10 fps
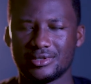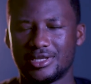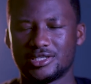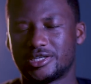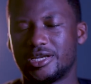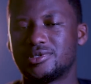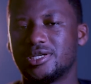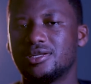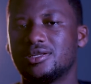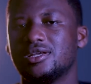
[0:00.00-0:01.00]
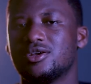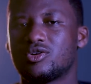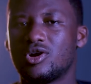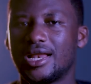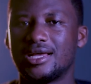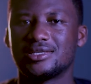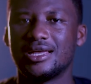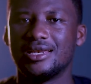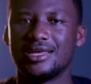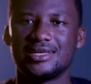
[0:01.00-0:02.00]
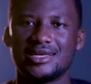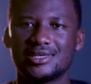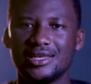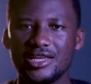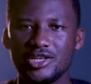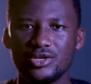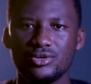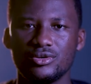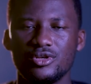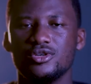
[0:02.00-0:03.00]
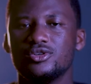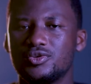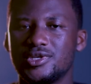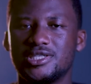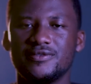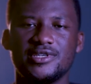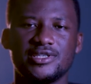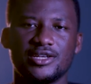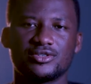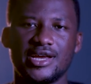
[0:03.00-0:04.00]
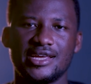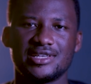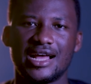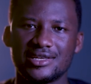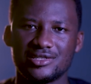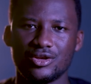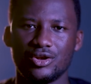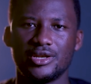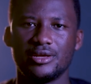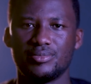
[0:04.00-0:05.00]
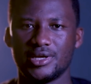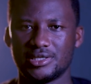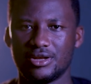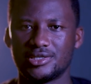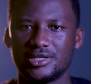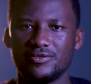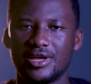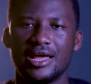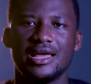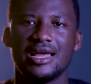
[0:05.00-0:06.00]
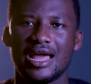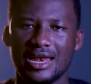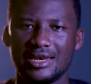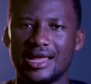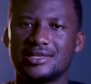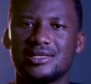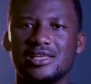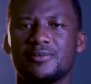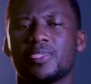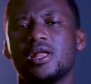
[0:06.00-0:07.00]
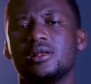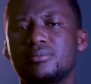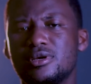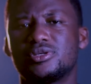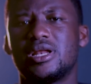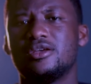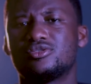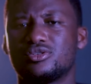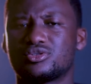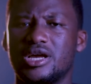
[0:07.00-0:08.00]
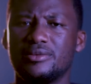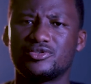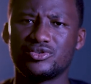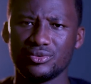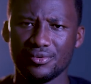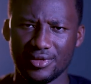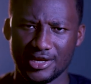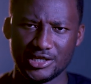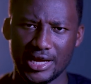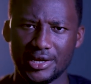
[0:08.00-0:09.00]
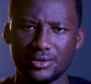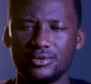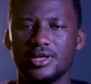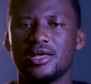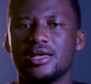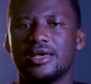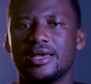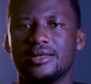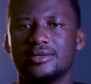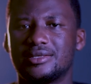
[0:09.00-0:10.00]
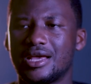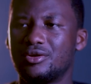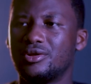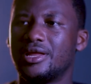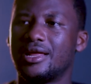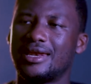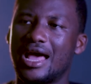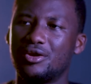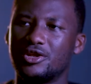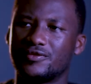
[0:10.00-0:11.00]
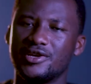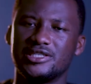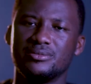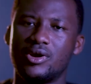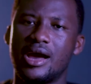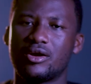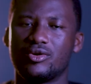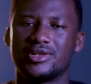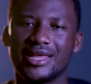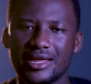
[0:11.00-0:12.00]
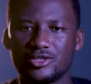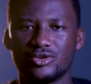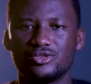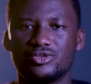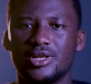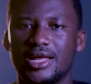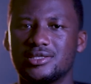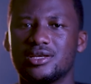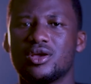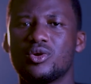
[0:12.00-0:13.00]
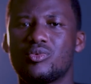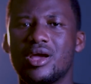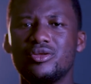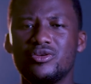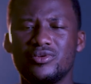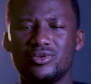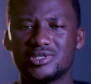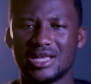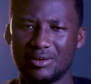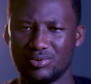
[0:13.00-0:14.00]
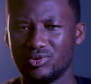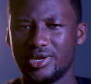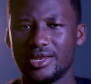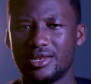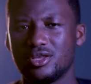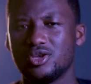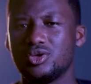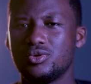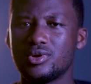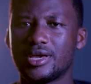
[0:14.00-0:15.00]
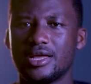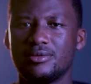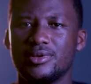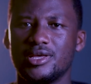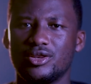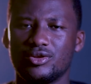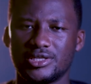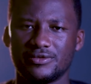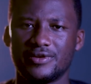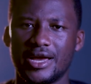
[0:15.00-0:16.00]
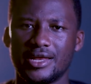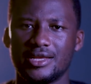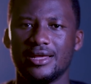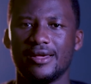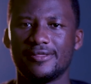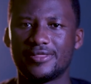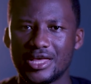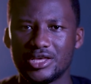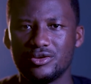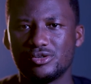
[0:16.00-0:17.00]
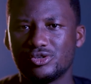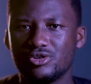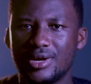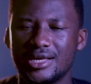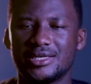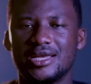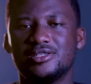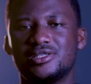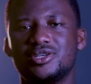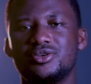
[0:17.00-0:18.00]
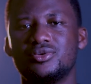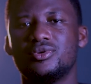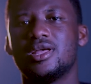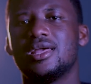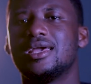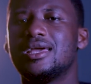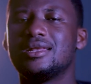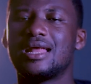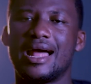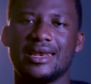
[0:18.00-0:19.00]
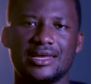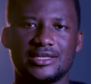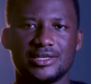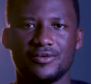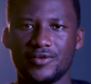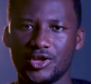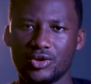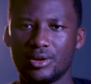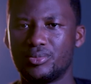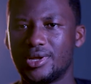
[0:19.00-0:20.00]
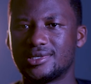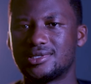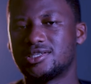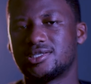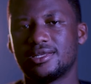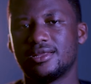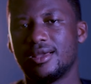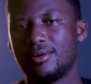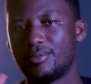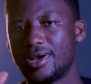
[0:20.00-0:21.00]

description, call us and let us lead you to receive Jesus Christ as your Lord and personal Savior. And lastly, make sure that you subscribe to the channel and turn on that notification bell icon, turn it on so that when new videos are uploaded, you can be notified. Thank you so much and see you in our next video and prayer section.